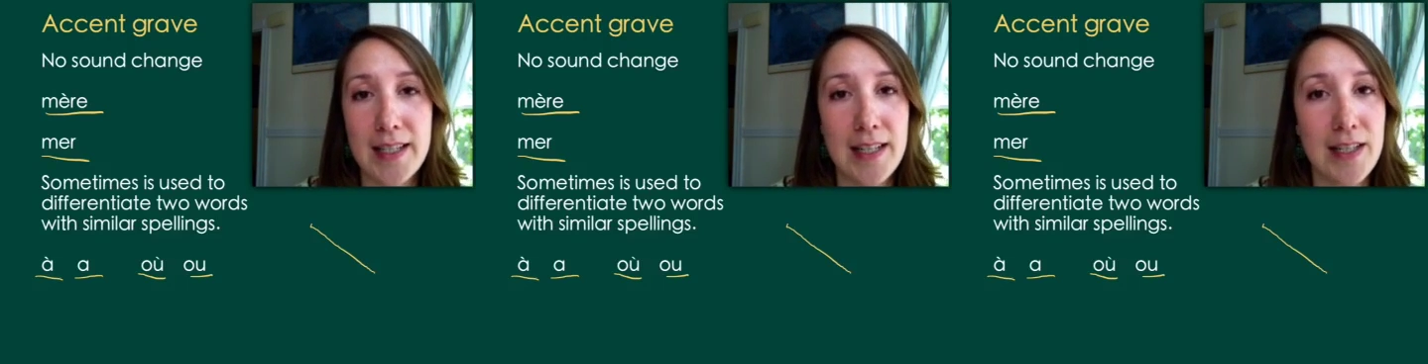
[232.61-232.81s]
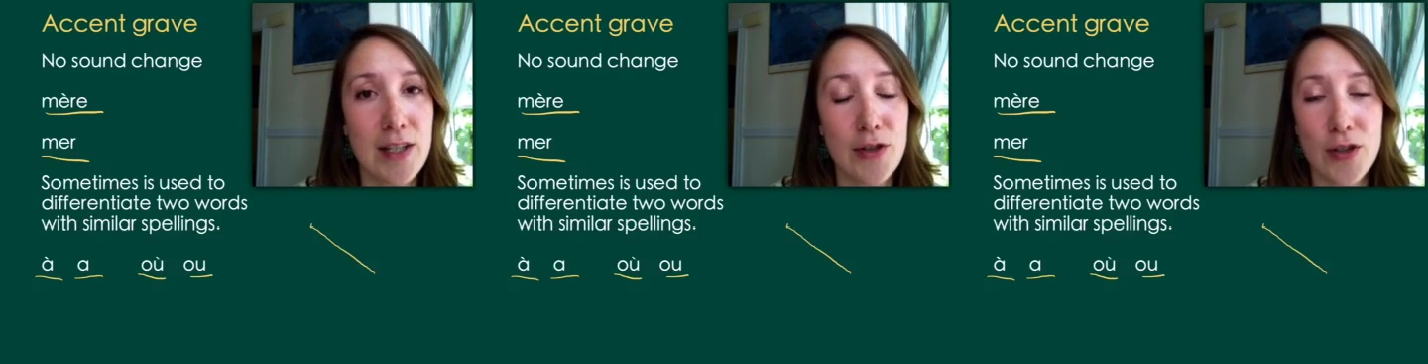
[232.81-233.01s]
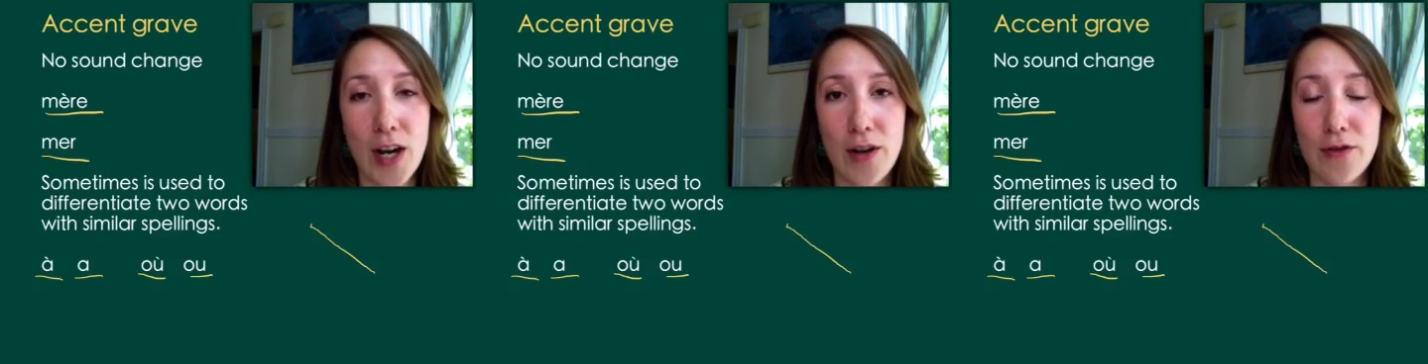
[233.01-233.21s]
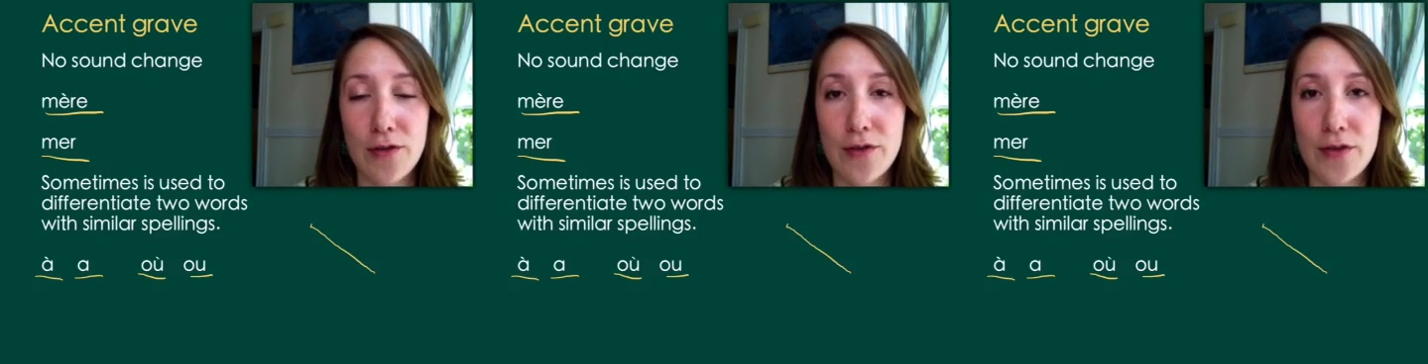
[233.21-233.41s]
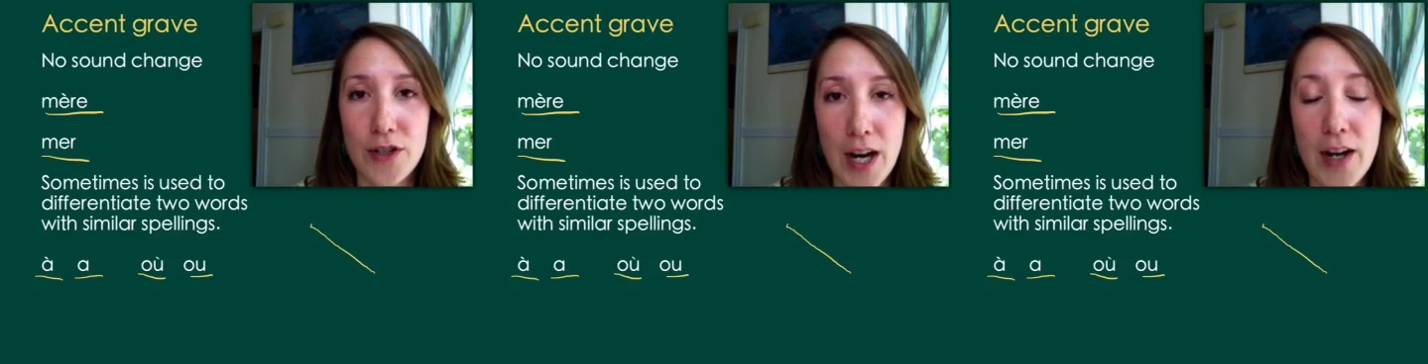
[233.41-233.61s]
doesn't
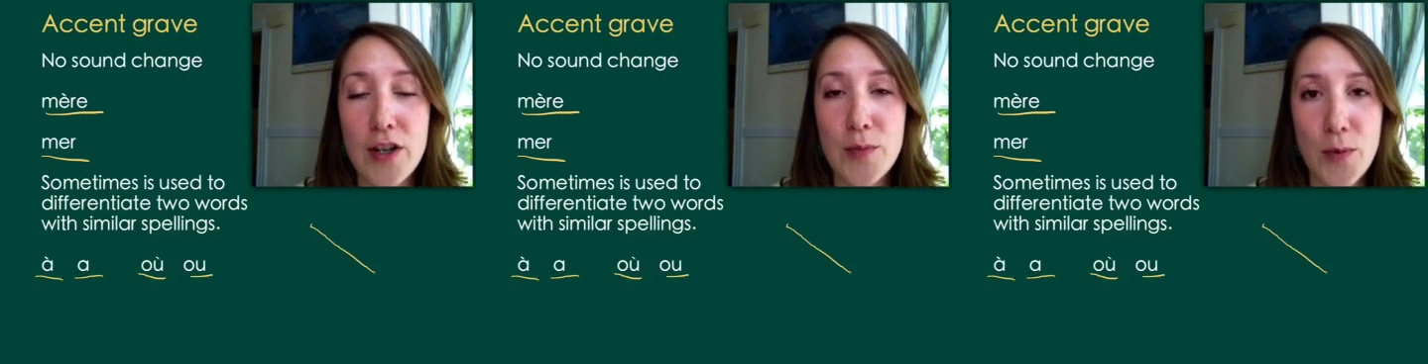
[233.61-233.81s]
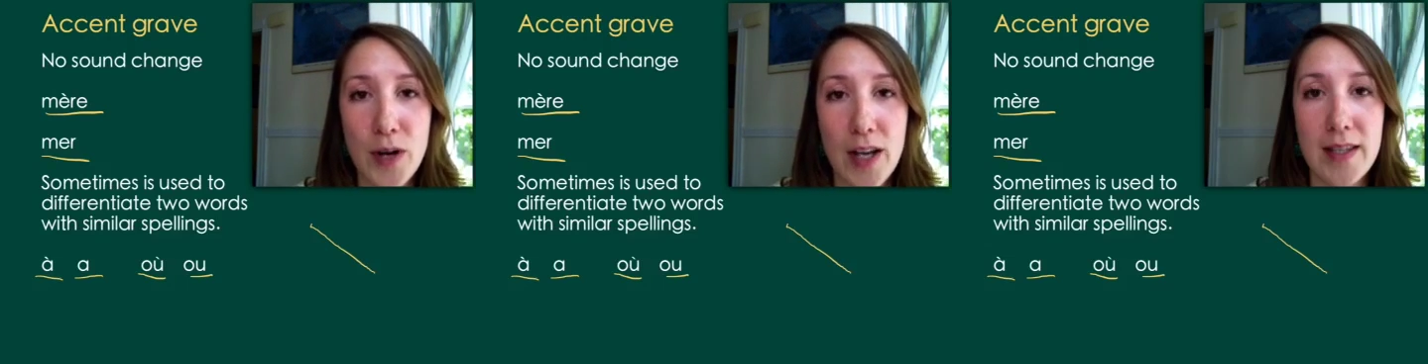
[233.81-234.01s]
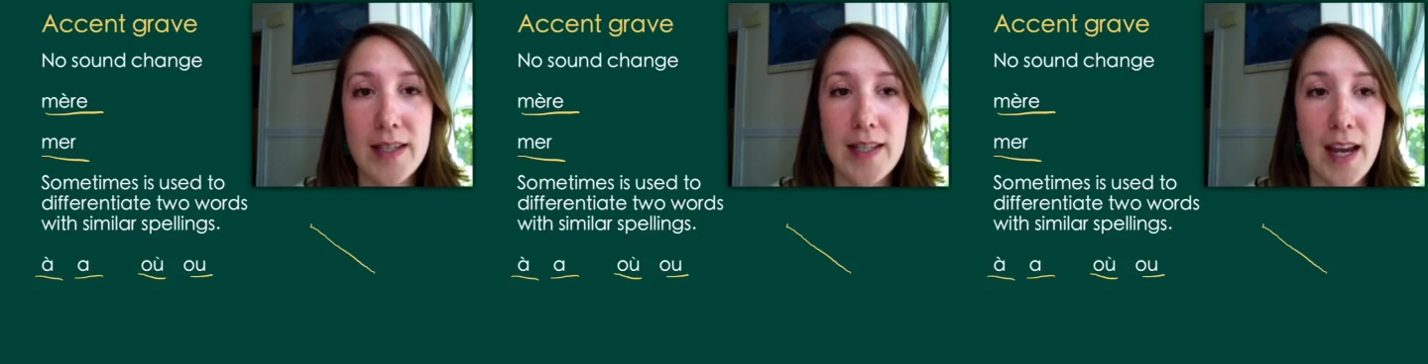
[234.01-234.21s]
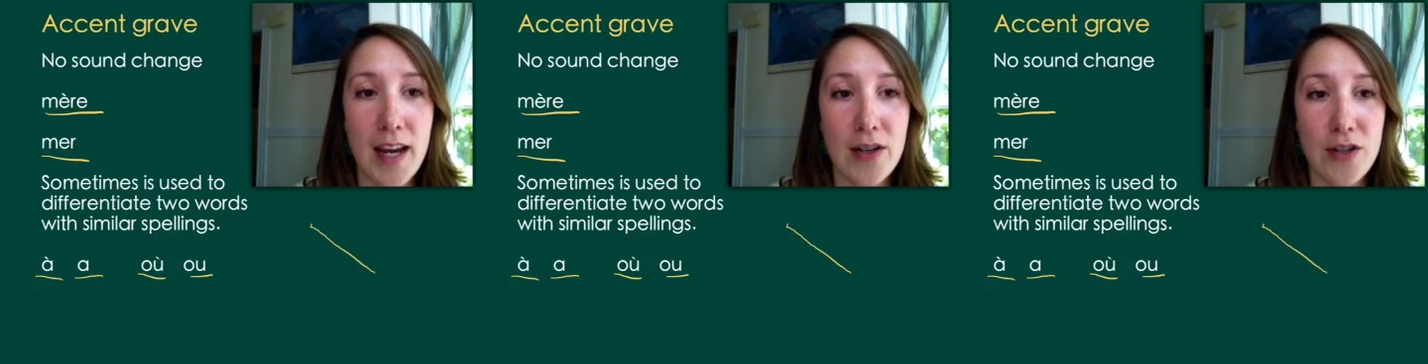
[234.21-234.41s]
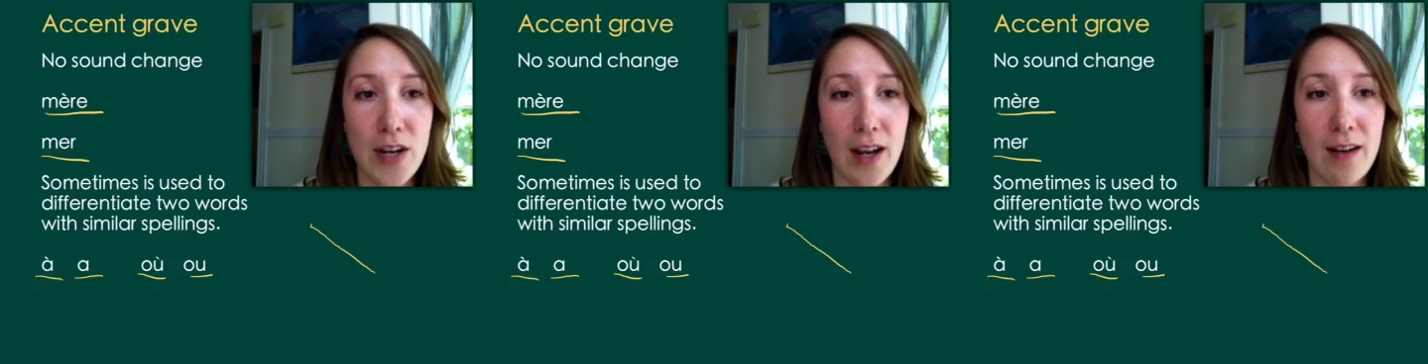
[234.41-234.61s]
change
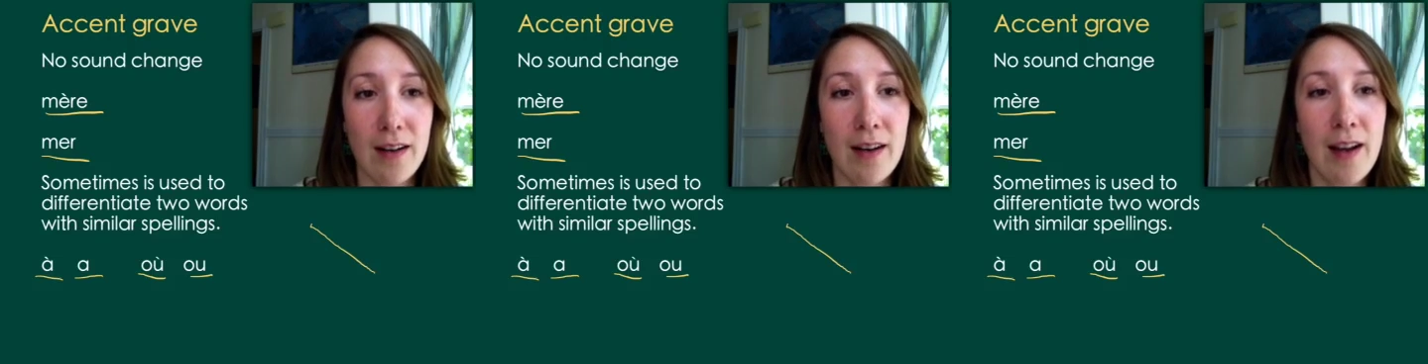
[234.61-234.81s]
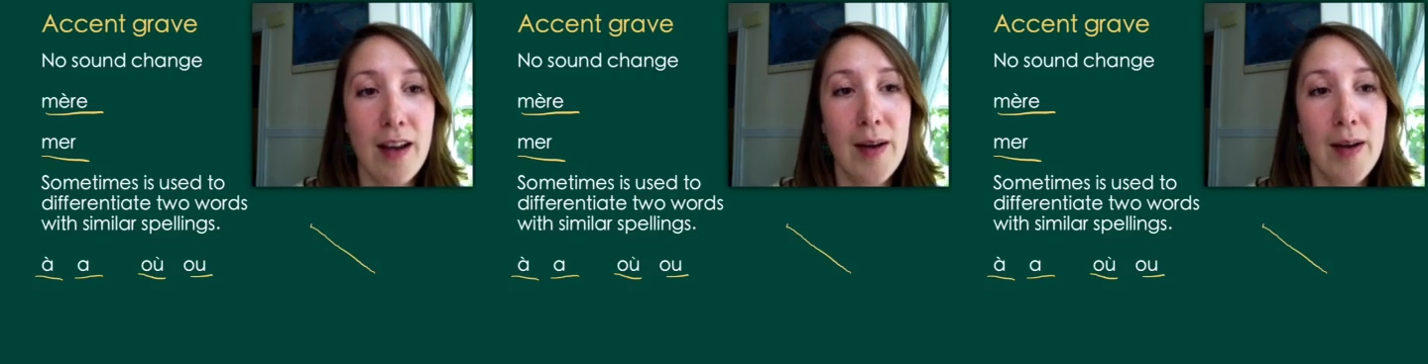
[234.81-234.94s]
pronunciation,